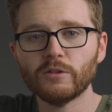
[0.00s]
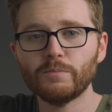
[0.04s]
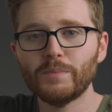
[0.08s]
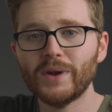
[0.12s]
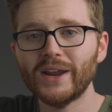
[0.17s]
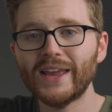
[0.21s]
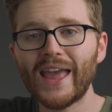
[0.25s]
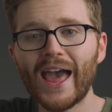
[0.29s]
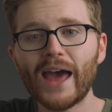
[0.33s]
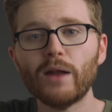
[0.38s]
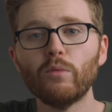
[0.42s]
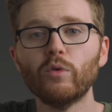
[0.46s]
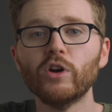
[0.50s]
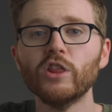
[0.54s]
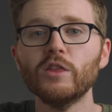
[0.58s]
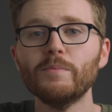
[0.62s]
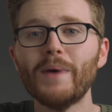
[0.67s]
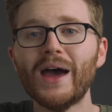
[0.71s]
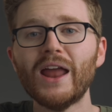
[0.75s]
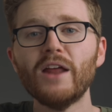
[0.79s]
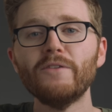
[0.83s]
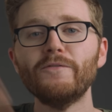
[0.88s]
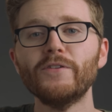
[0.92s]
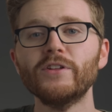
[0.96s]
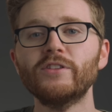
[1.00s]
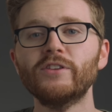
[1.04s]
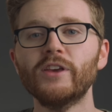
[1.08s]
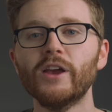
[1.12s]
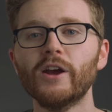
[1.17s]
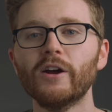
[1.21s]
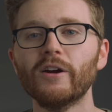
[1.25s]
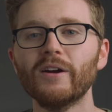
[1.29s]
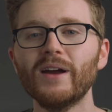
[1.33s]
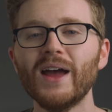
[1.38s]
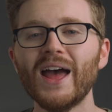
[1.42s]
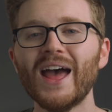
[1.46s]
But again, one of the benefits
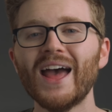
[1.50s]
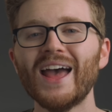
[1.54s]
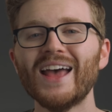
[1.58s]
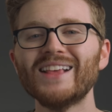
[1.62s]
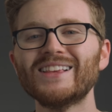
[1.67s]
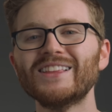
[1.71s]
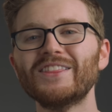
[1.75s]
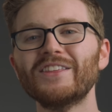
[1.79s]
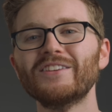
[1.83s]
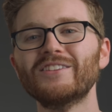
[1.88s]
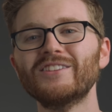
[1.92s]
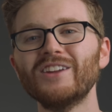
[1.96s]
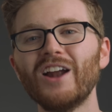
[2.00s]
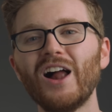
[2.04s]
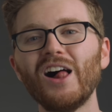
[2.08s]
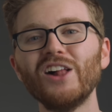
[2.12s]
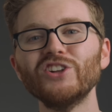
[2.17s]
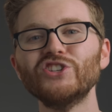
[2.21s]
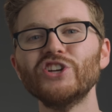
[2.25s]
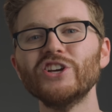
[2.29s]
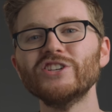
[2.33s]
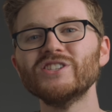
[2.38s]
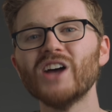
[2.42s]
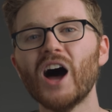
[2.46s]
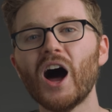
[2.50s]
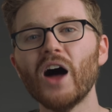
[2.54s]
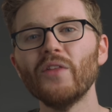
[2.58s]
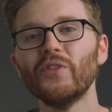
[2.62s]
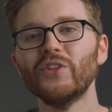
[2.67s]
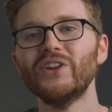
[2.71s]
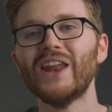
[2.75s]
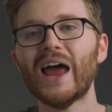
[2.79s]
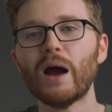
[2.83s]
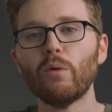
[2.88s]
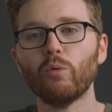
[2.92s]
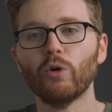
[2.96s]
here is that the Synology is on
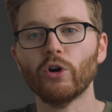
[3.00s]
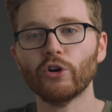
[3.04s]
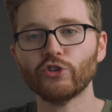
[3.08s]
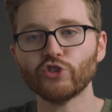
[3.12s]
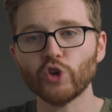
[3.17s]
the network,